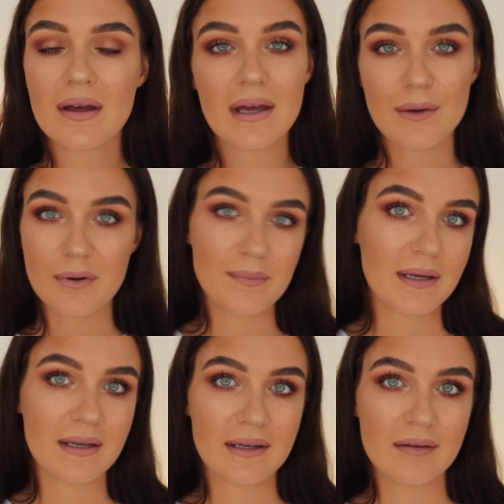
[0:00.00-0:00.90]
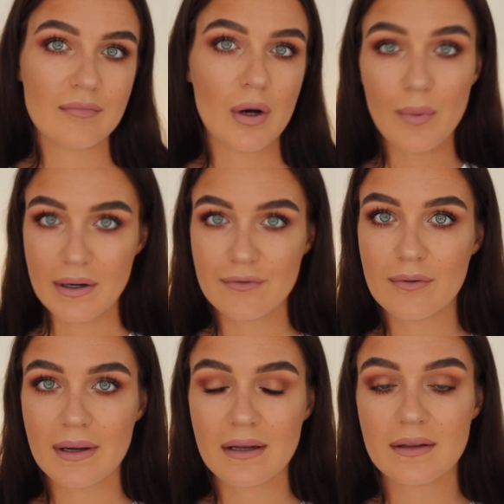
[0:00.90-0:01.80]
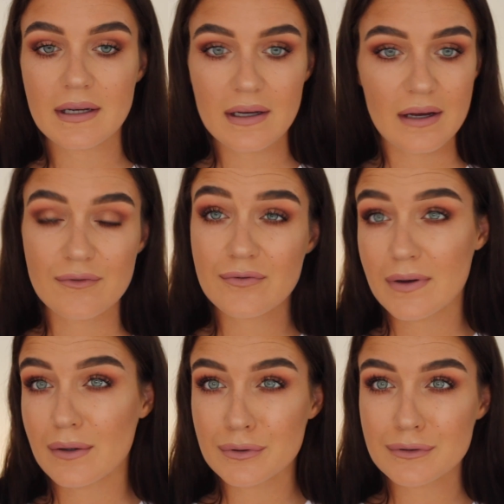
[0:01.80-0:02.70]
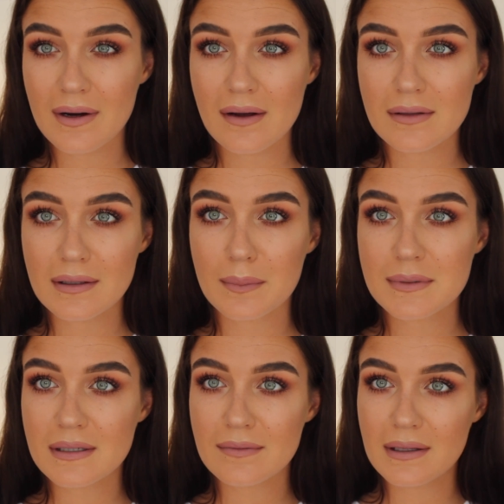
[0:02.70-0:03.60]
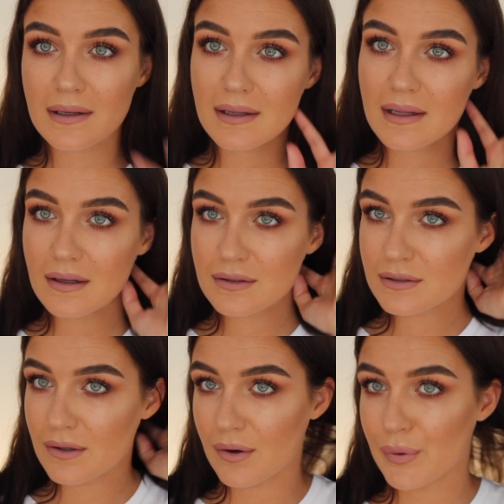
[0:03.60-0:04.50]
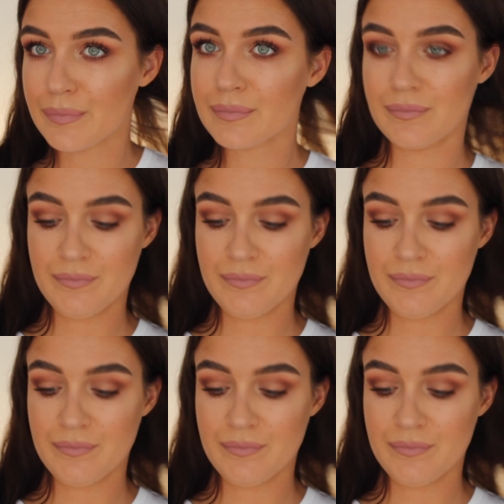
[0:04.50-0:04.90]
It would be a winner for me. It feels great on the lips and everything like that. So